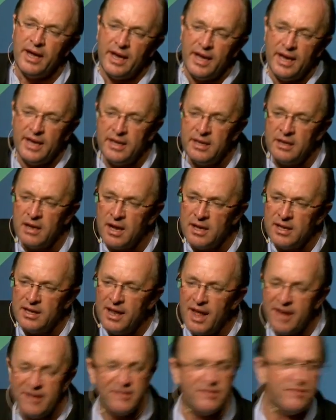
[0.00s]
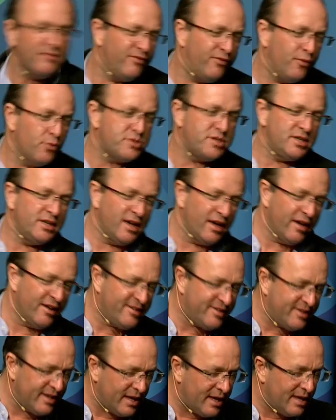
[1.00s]
in less than 40
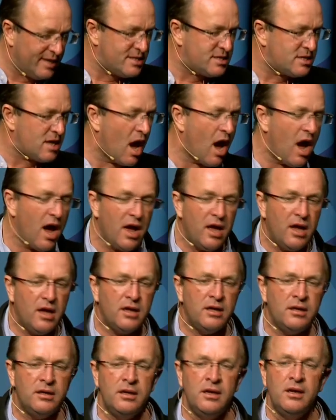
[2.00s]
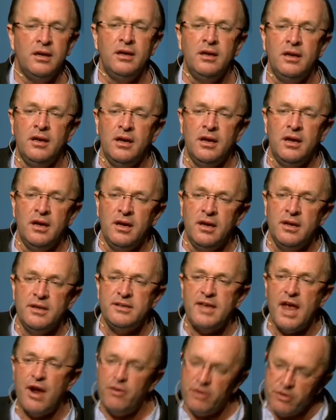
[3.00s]
years the entire
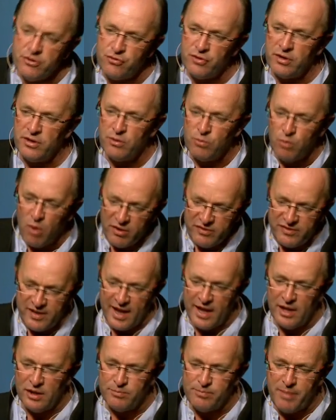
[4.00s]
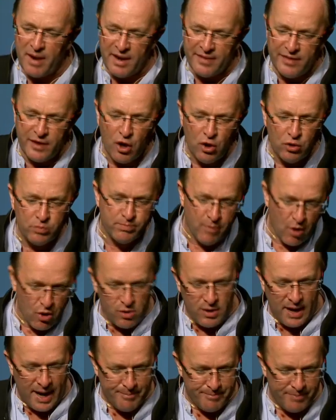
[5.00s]
territory that was held by the old
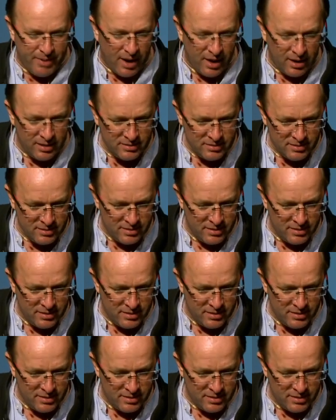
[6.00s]
Mughal Empire.